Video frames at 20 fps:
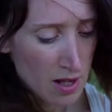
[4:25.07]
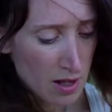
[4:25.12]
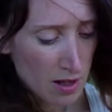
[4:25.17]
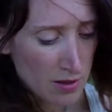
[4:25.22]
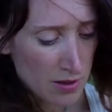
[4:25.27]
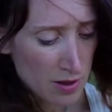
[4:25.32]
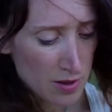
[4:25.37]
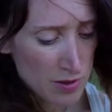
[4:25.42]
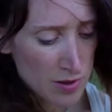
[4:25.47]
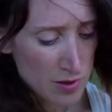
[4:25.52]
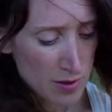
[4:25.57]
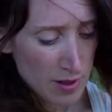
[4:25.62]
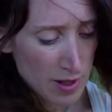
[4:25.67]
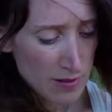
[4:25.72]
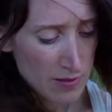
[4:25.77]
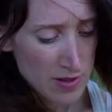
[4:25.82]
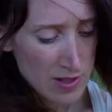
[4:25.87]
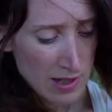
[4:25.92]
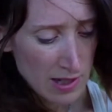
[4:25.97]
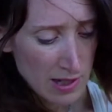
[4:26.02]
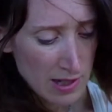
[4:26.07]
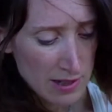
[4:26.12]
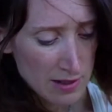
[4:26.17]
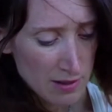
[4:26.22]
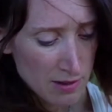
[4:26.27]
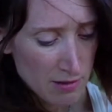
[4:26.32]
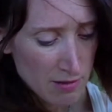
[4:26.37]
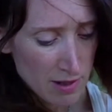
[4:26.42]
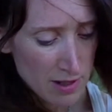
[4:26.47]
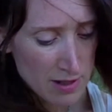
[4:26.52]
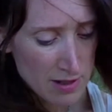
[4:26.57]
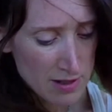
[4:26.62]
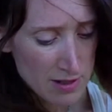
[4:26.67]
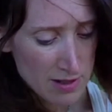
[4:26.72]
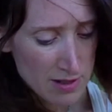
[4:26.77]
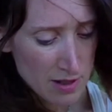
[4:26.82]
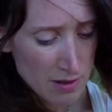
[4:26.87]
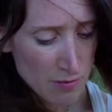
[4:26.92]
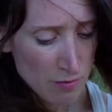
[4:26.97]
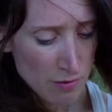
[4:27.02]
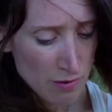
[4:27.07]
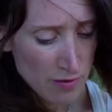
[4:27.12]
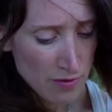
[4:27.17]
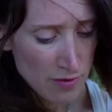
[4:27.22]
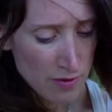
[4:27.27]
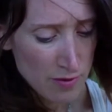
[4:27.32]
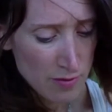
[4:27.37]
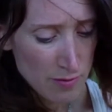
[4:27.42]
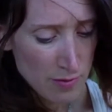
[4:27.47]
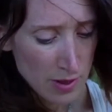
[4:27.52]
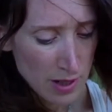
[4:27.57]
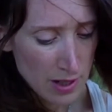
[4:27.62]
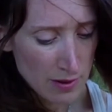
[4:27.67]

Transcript: and those who have slain the greatest number of them,